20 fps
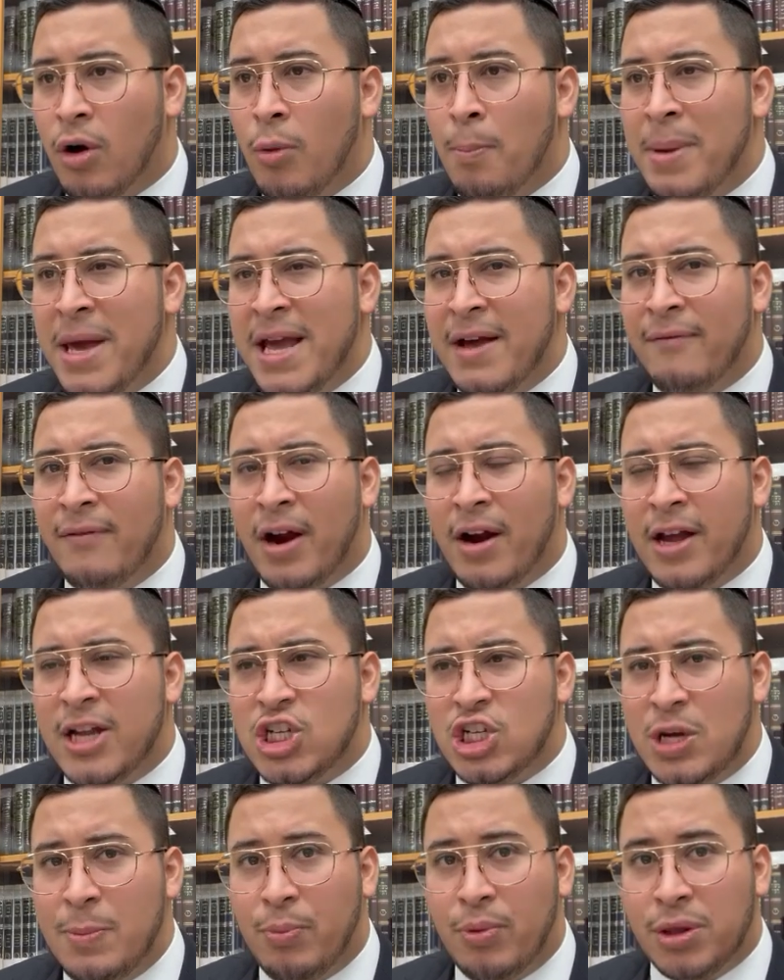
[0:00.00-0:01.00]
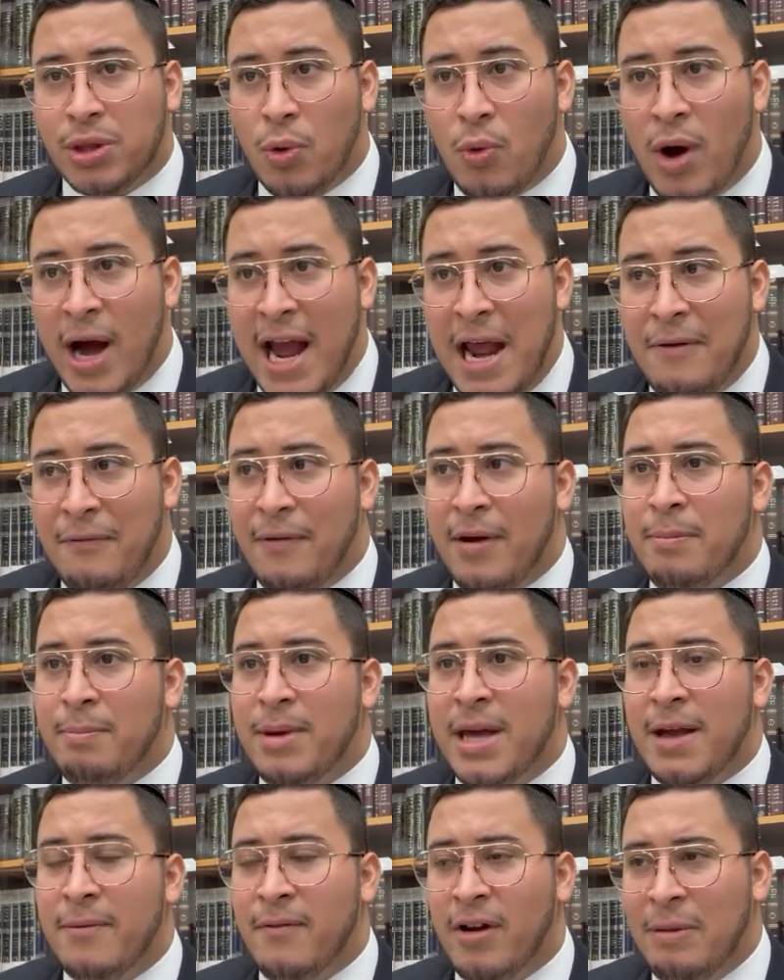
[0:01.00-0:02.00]
being very cheap with the wife and
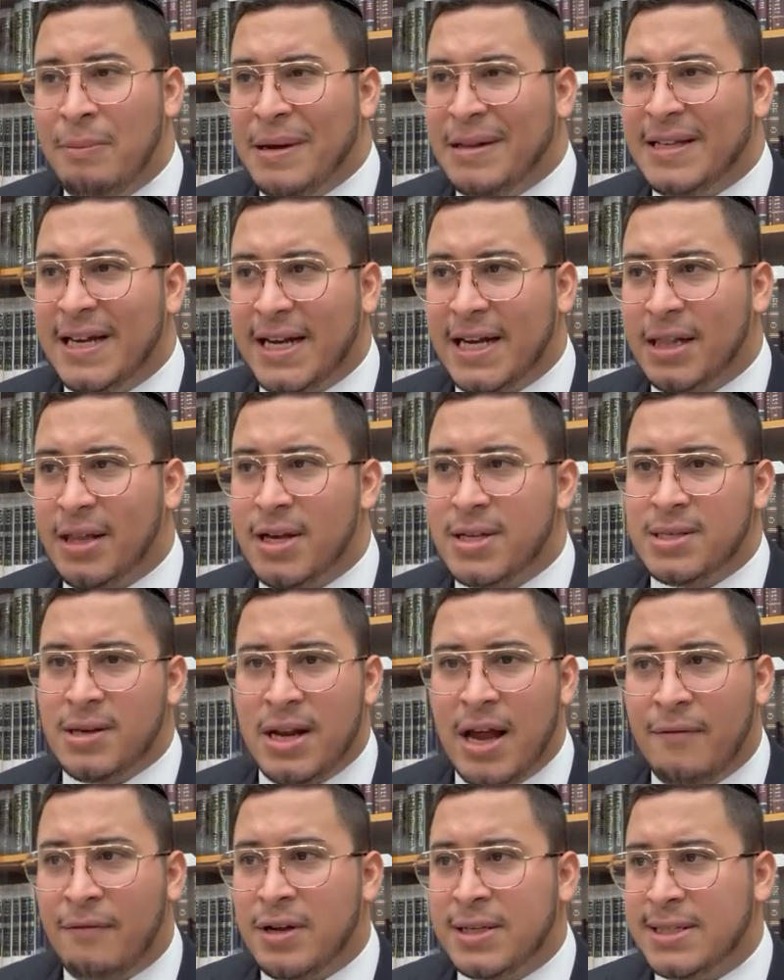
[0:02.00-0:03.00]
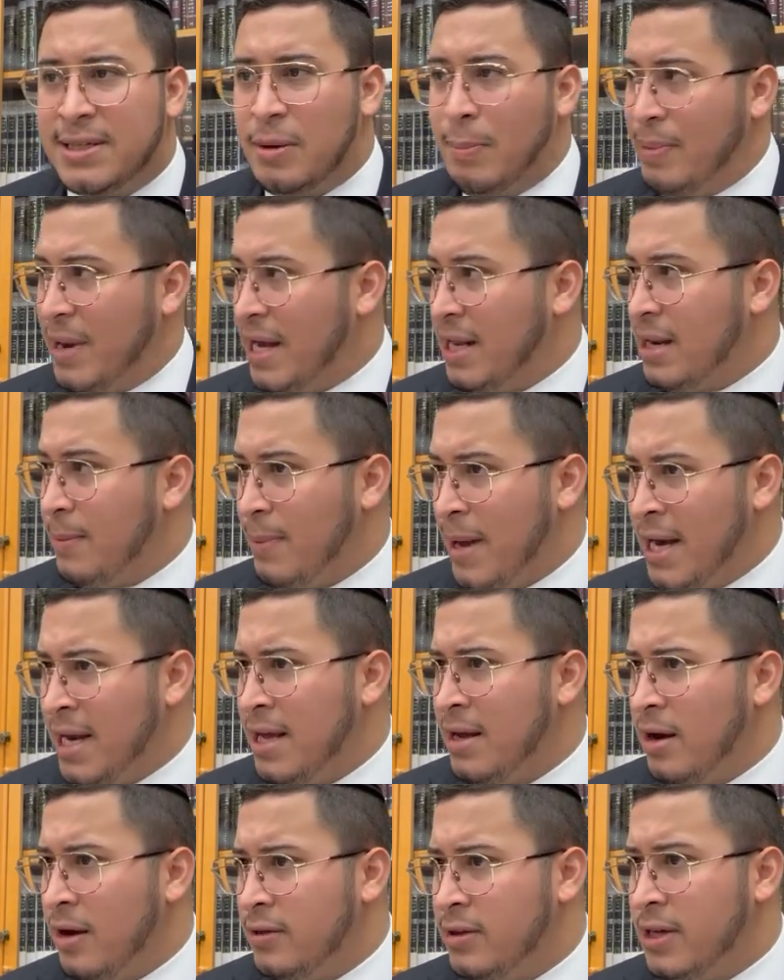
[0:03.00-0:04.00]
being very meticulous on every little
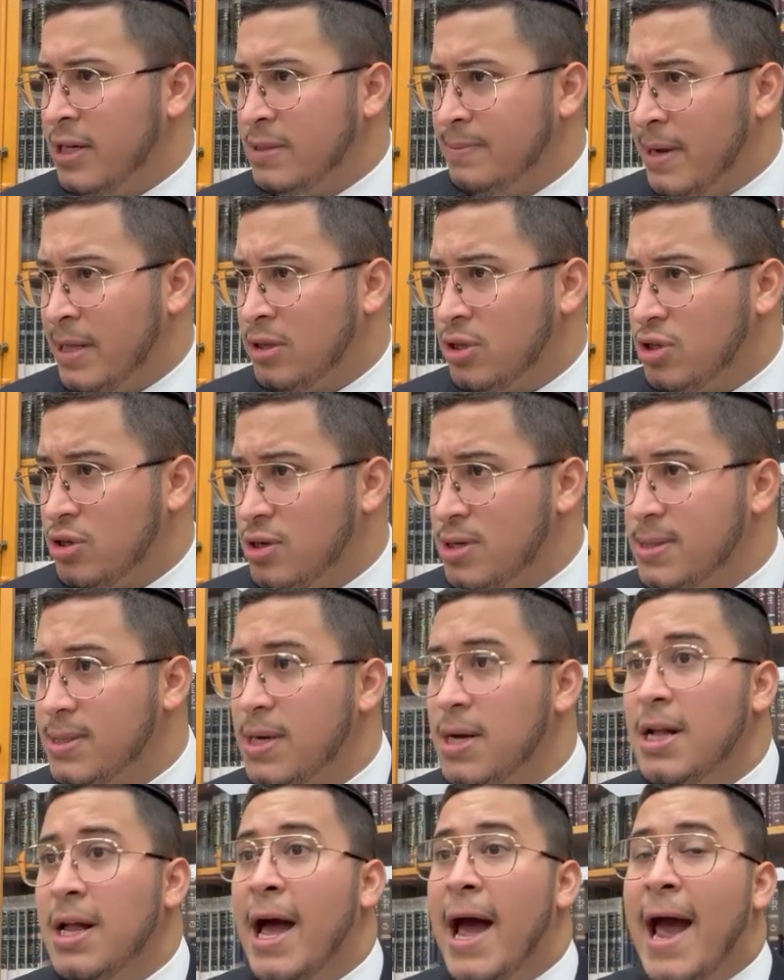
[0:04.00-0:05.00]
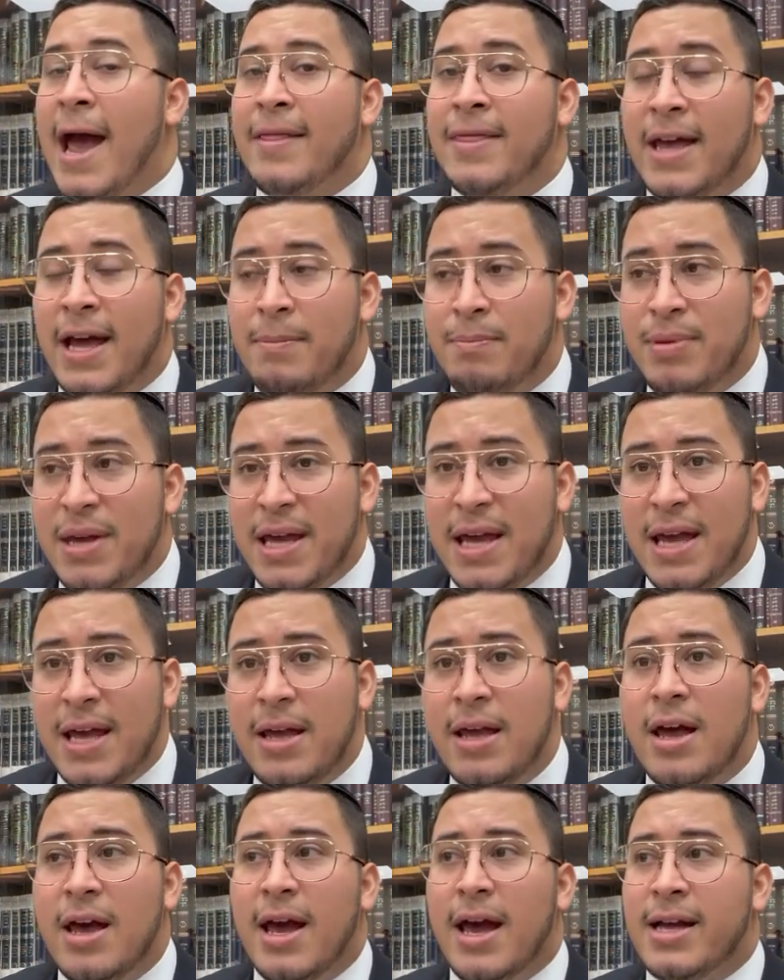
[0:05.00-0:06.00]
penny on the expenditures. And then
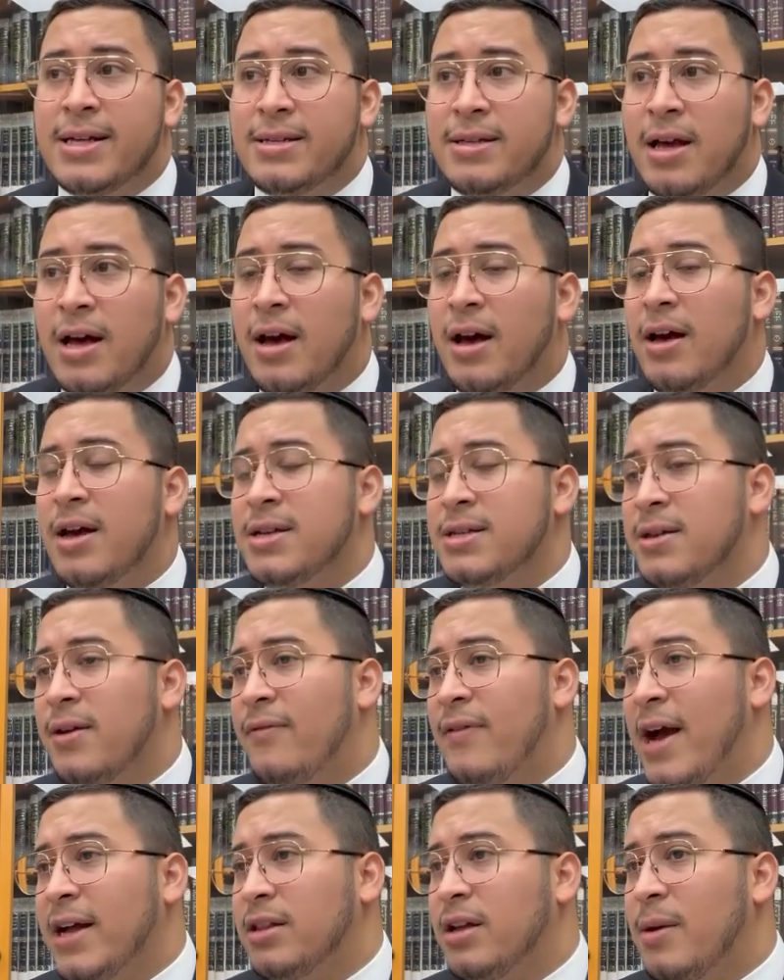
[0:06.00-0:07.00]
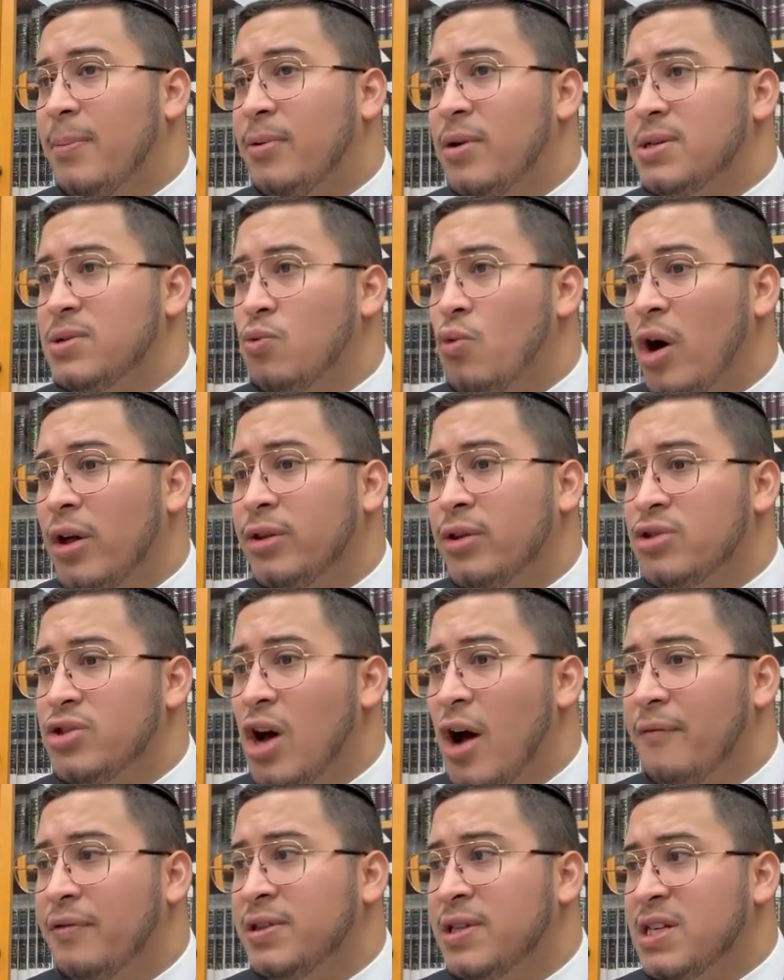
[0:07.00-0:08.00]
B, is the fact that a person wanders
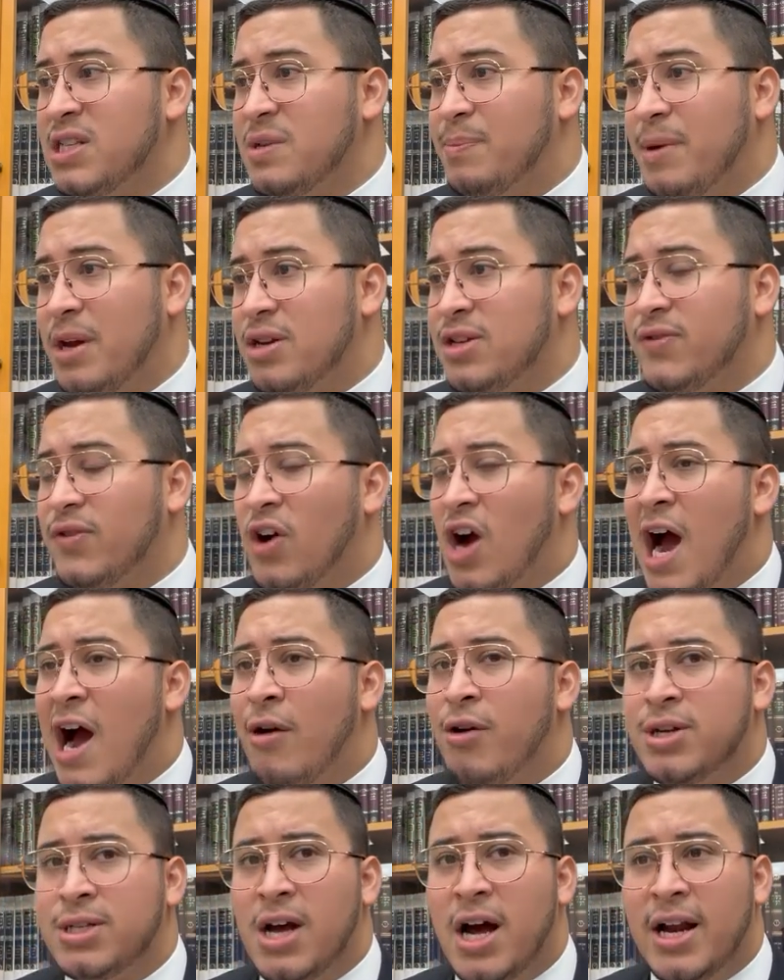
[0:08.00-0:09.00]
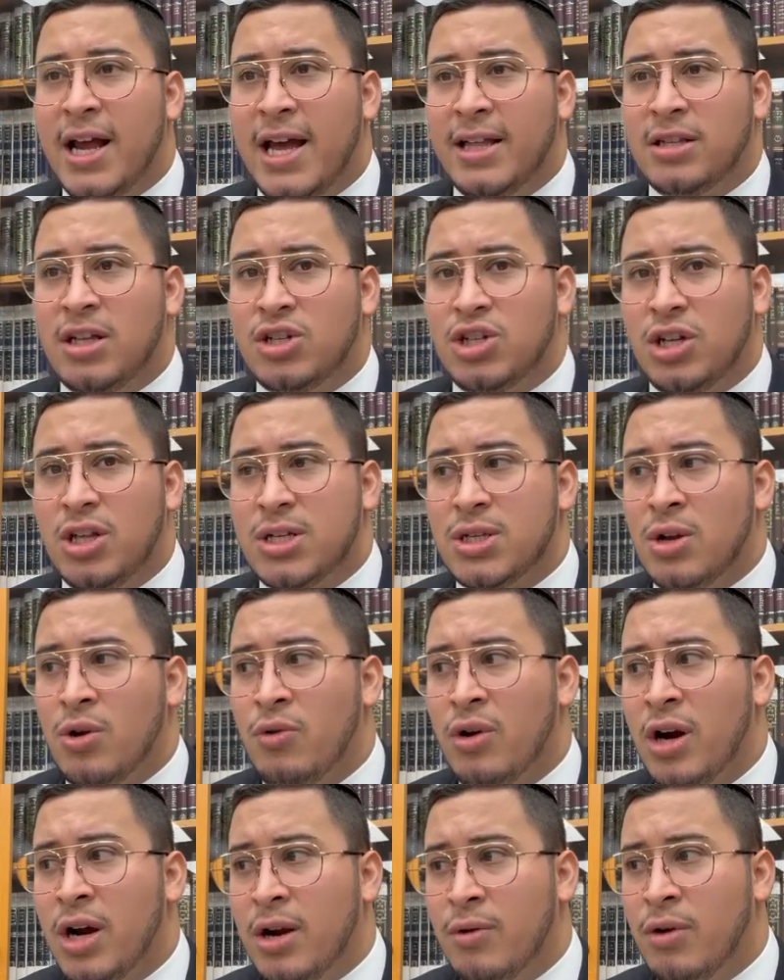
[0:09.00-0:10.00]
off and disappears for hours on end and she doesn't know
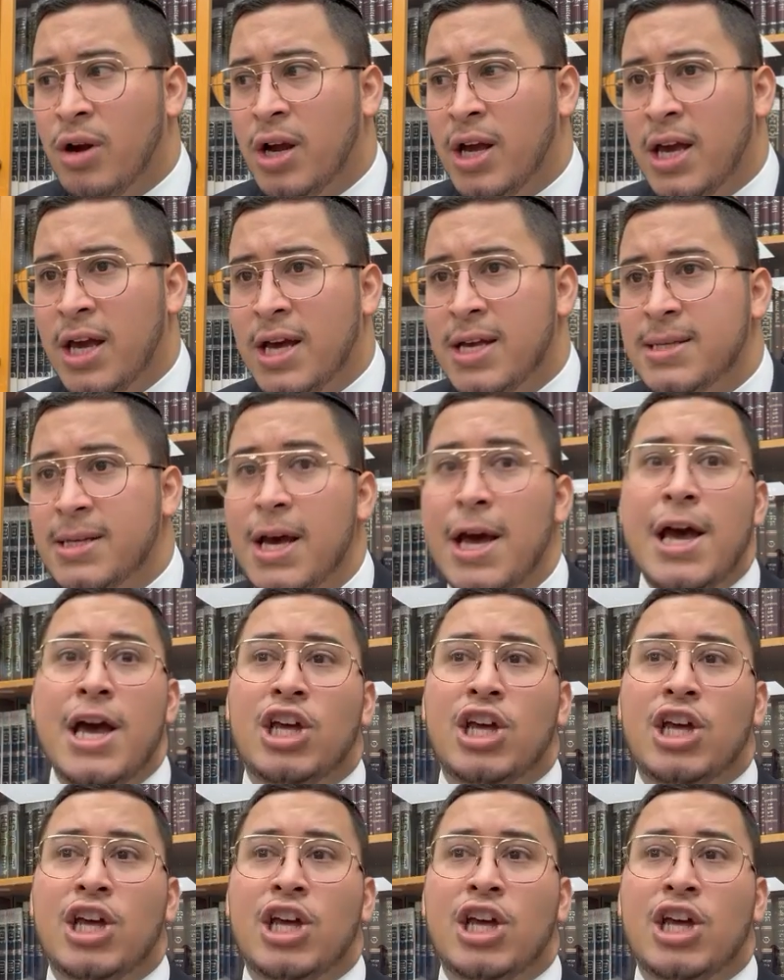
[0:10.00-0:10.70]
where he is.